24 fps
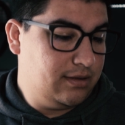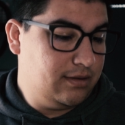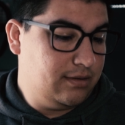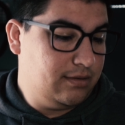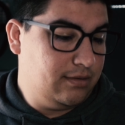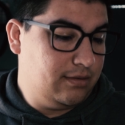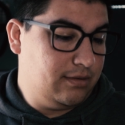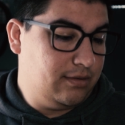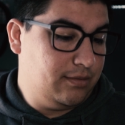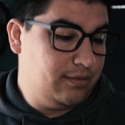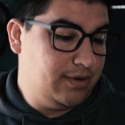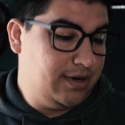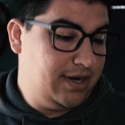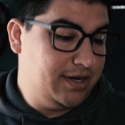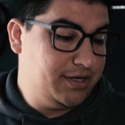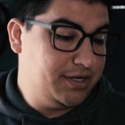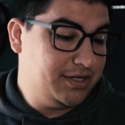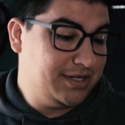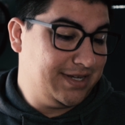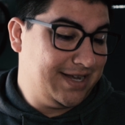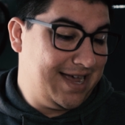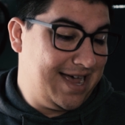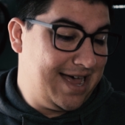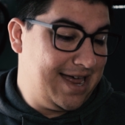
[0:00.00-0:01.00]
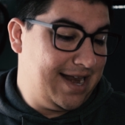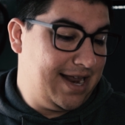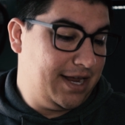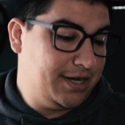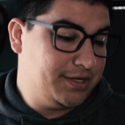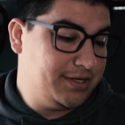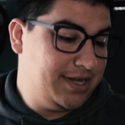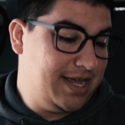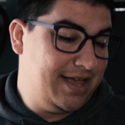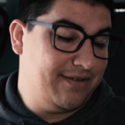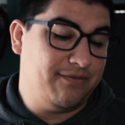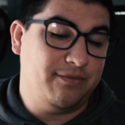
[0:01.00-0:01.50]
or what I just got,
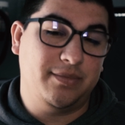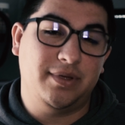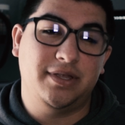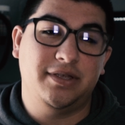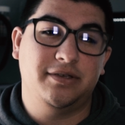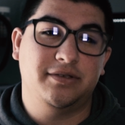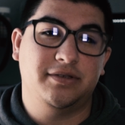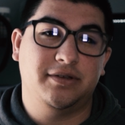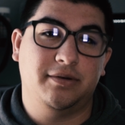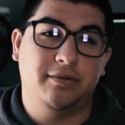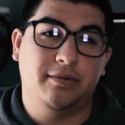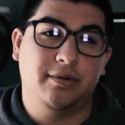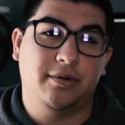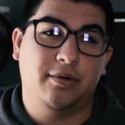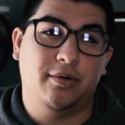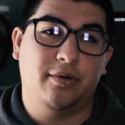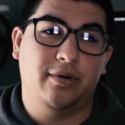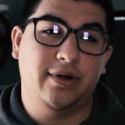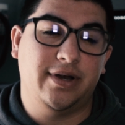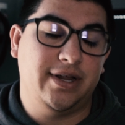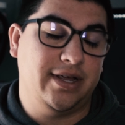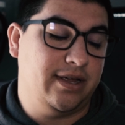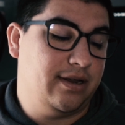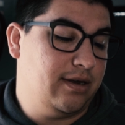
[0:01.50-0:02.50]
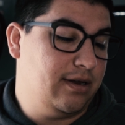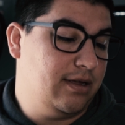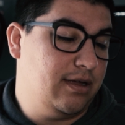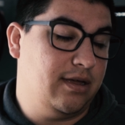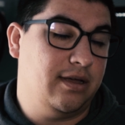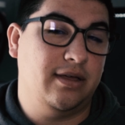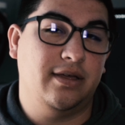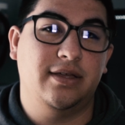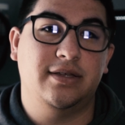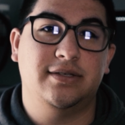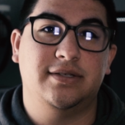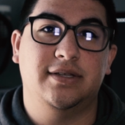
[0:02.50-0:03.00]
actually haven't been using it to record yet,
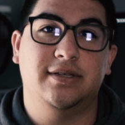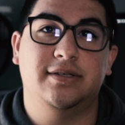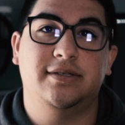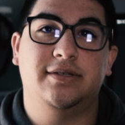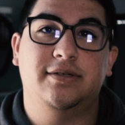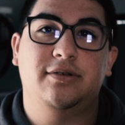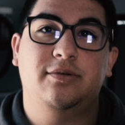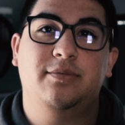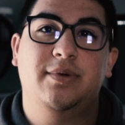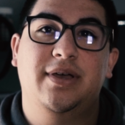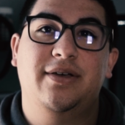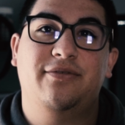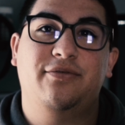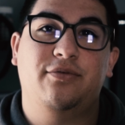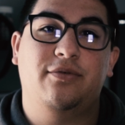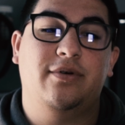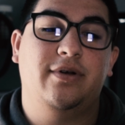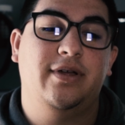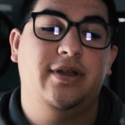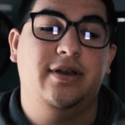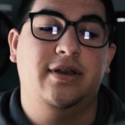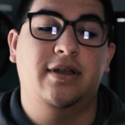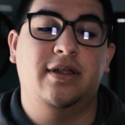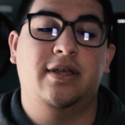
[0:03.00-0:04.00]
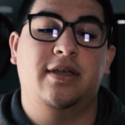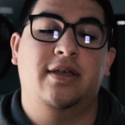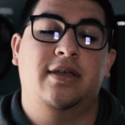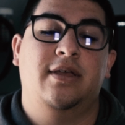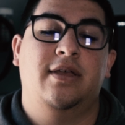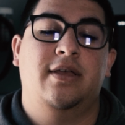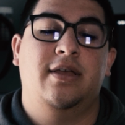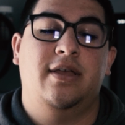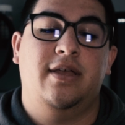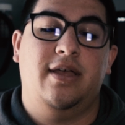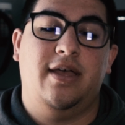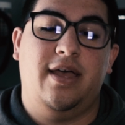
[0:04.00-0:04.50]
is the Zoom F1.
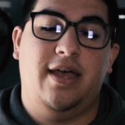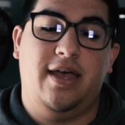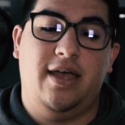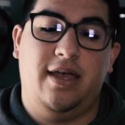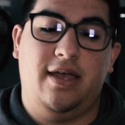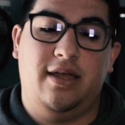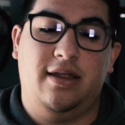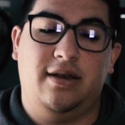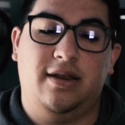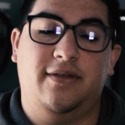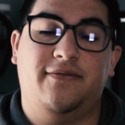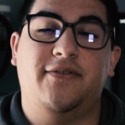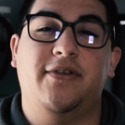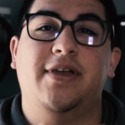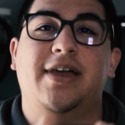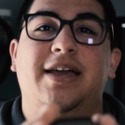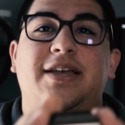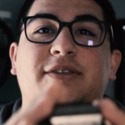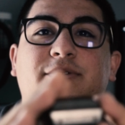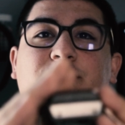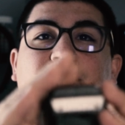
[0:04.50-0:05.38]
And if you guys